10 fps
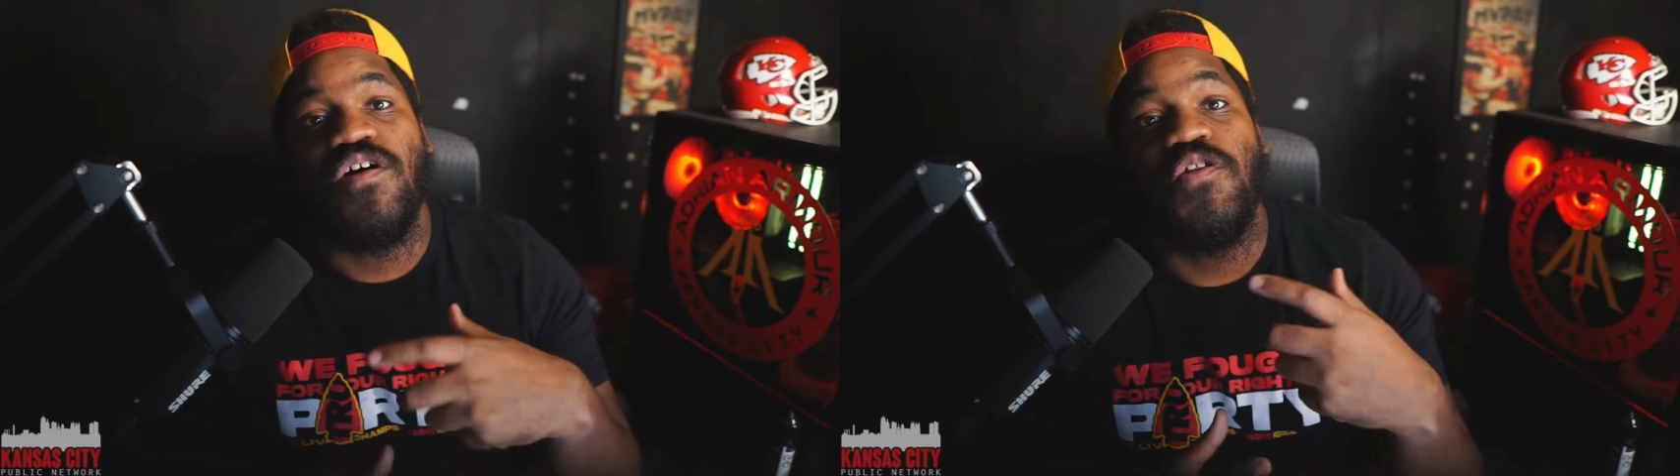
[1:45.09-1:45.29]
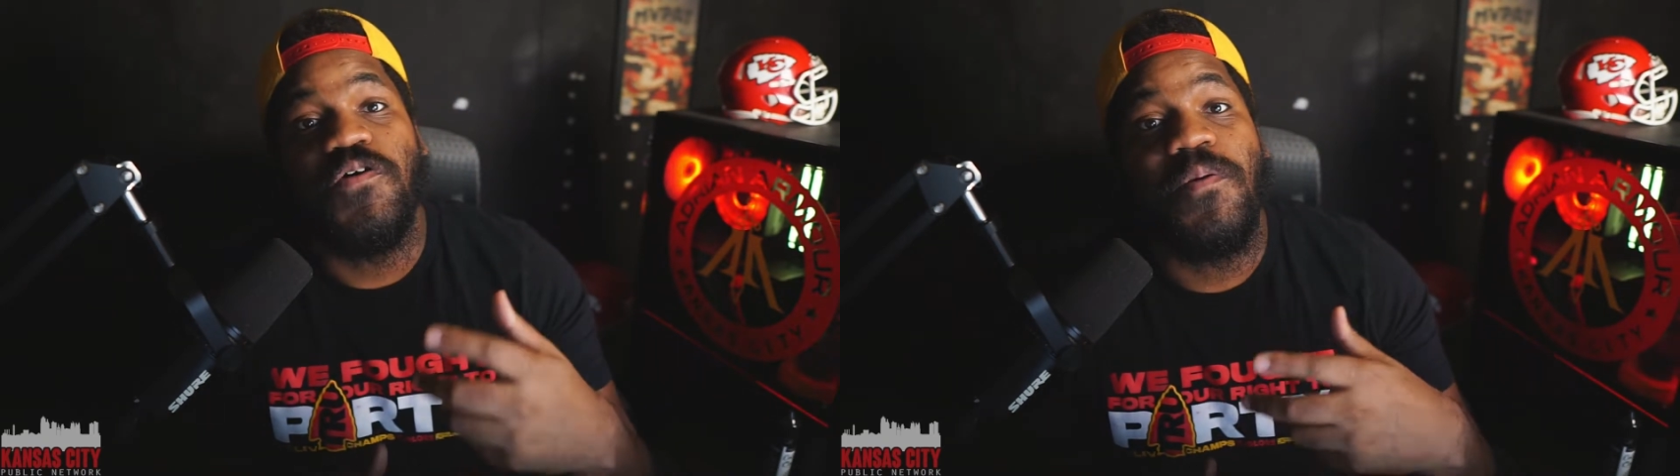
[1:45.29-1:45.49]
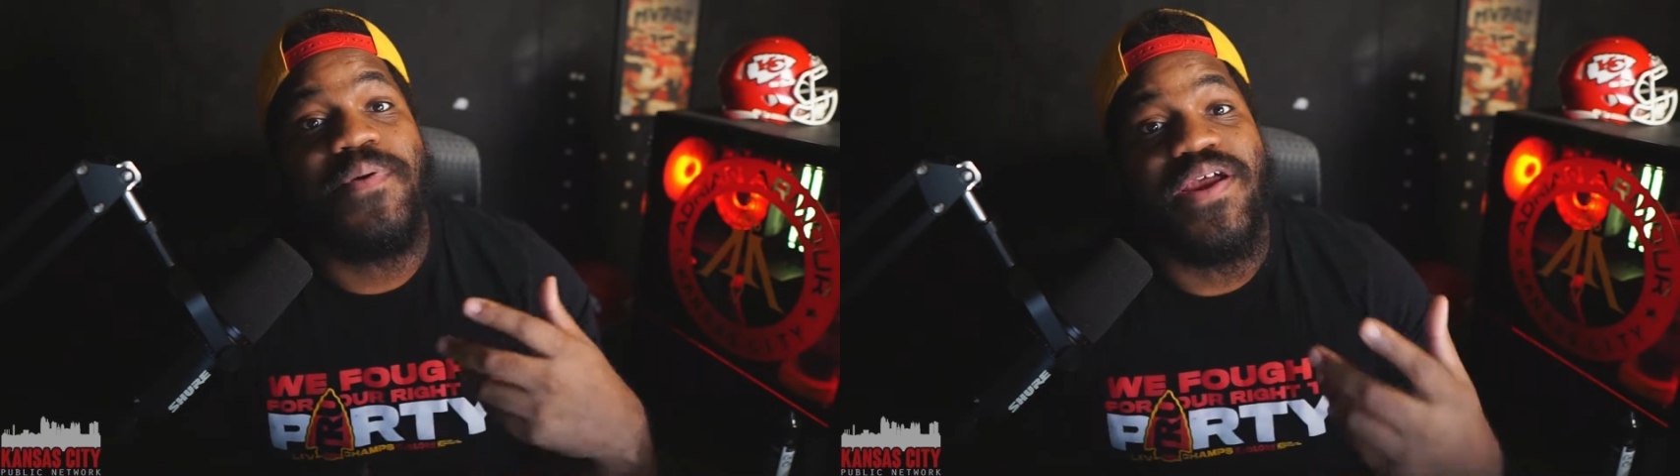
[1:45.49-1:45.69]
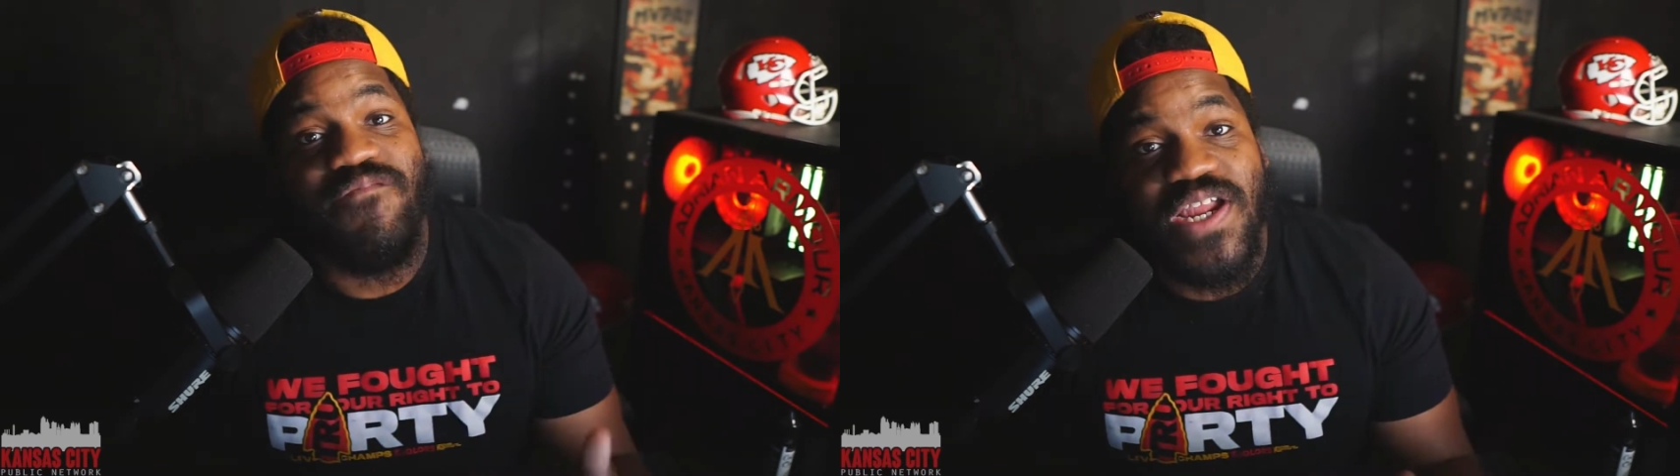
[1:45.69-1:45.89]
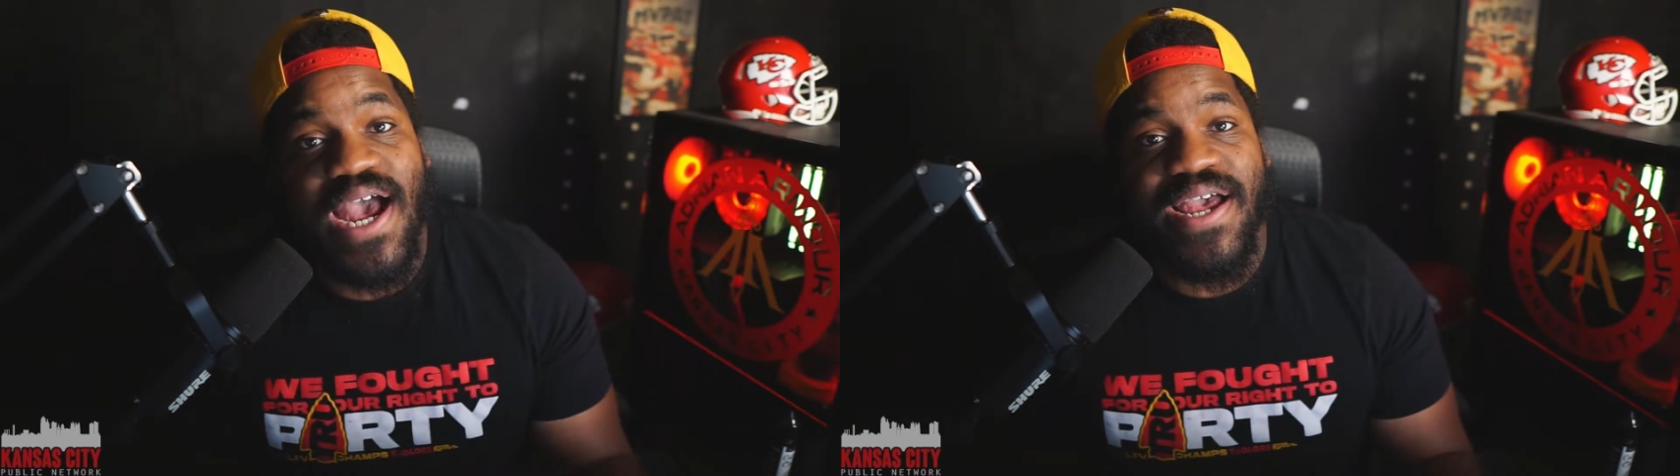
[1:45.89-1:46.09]
a little bit
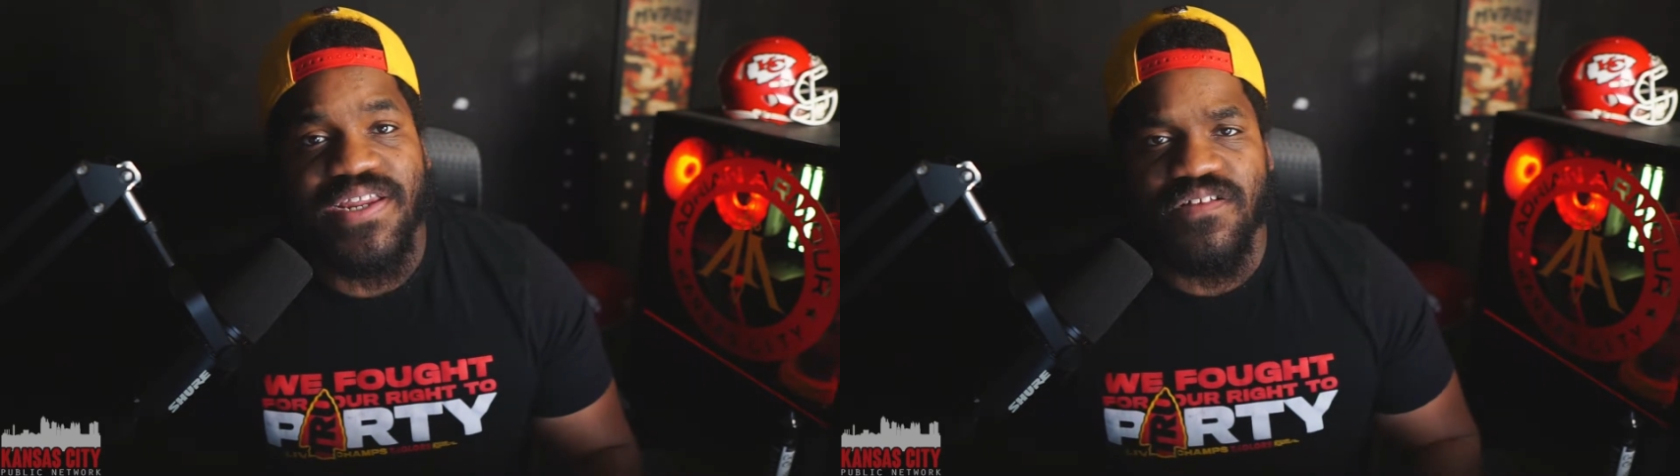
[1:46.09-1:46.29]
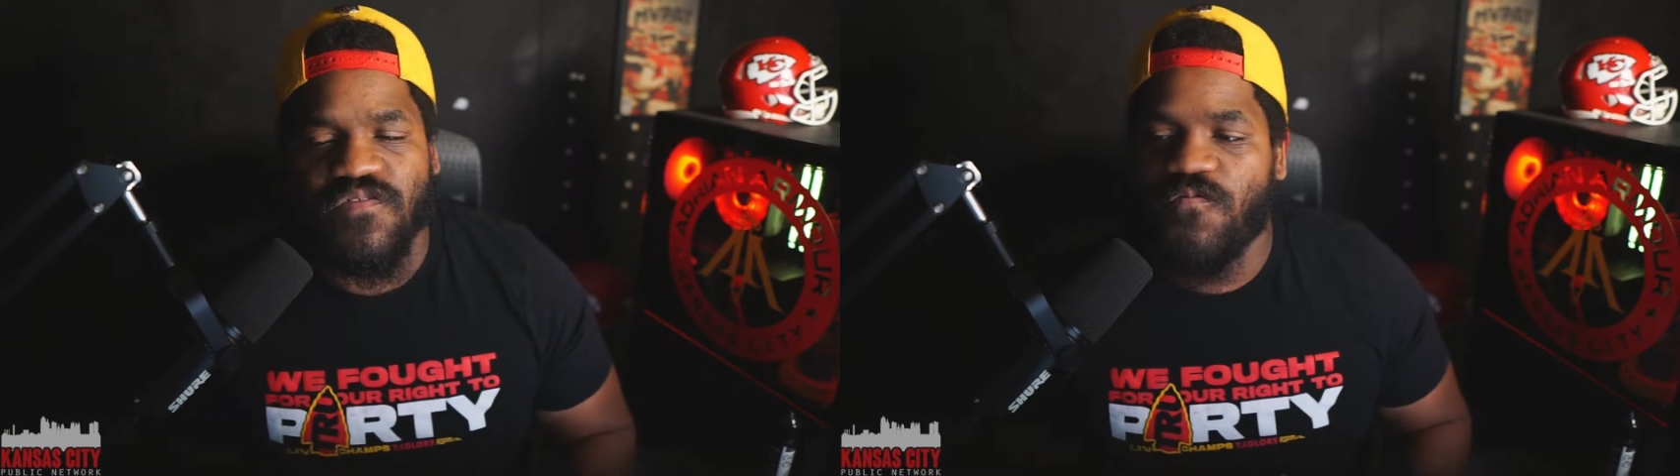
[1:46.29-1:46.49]
of guidance